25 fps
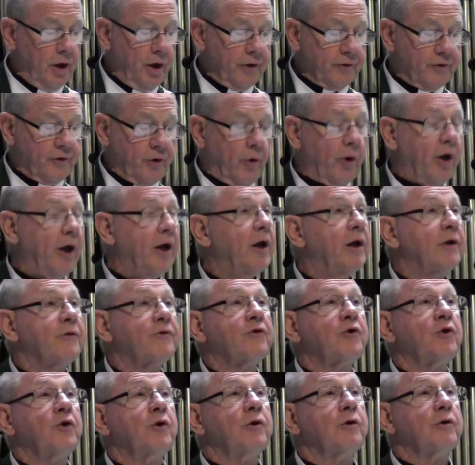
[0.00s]
And so I
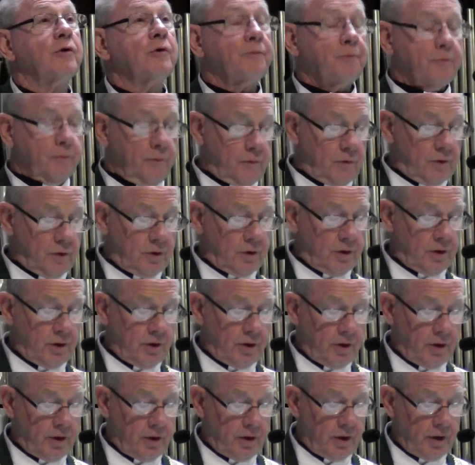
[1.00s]
ask you,
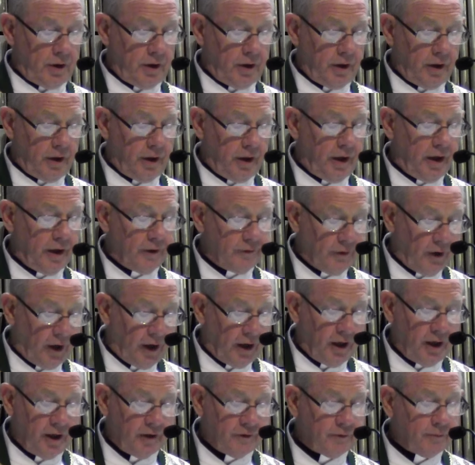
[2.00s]
as
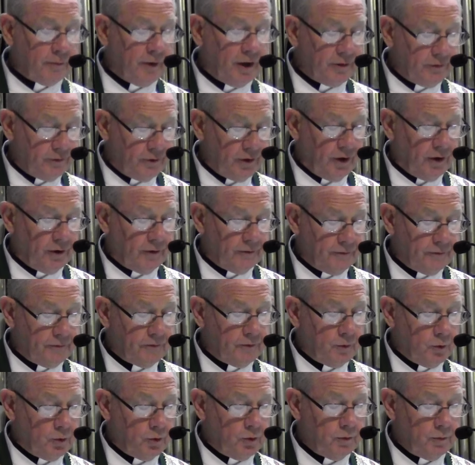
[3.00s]
I ask
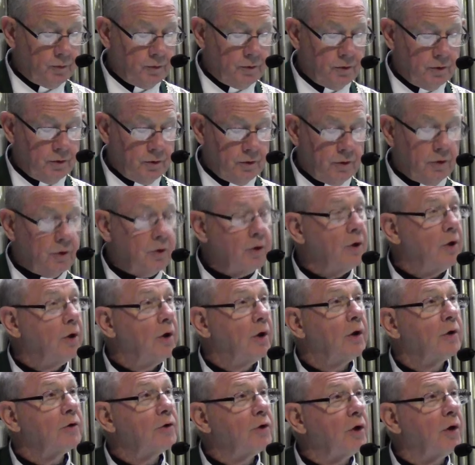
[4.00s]
myself,
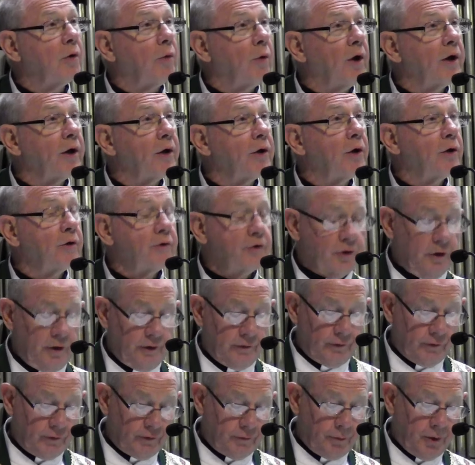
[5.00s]
do you want to know
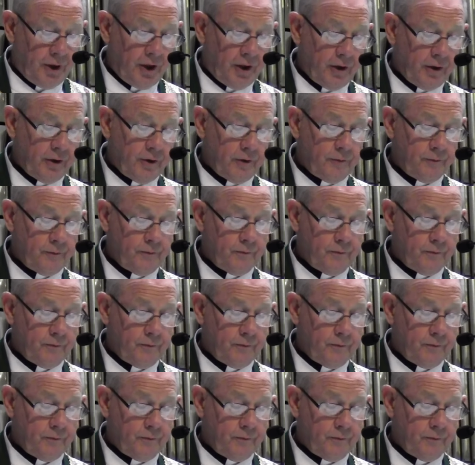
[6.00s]
Jesus better?